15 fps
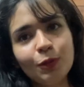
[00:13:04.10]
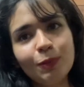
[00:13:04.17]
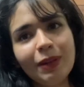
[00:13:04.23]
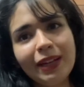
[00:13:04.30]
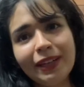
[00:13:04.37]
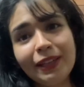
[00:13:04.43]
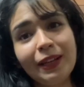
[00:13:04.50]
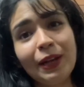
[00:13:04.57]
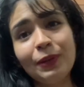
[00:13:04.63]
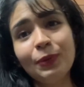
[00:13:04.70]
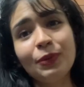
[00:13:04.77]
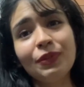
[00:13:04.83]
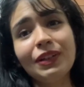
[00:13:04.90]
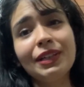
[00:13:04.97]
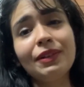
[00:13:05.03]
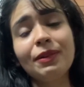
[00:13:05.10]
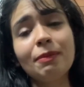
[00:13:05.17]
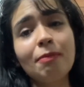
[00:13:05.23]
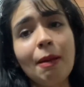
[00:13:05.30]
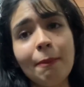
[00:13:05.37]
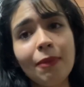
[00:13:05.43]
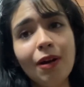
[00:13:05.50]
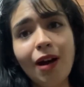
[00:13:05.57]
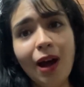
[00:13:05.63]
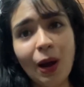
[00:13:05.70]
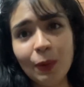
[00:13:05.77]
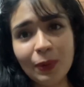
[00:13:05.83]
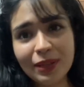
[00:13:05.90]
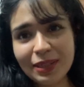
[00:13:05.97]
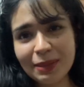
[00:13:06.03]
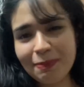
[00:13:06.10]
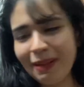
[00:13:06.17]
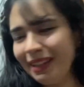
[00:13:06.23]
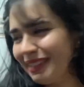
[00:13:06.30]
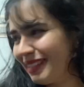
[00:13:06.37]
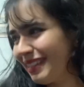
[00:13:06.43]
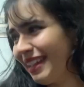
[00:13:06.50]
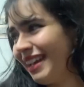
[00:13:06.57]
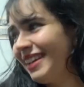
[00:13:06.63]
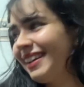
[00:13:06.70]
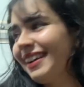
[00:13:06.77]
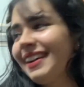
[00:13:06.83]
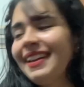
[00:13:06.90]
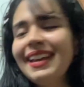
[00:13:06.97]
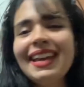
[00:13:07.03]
blind and I don't really remember how it smells like.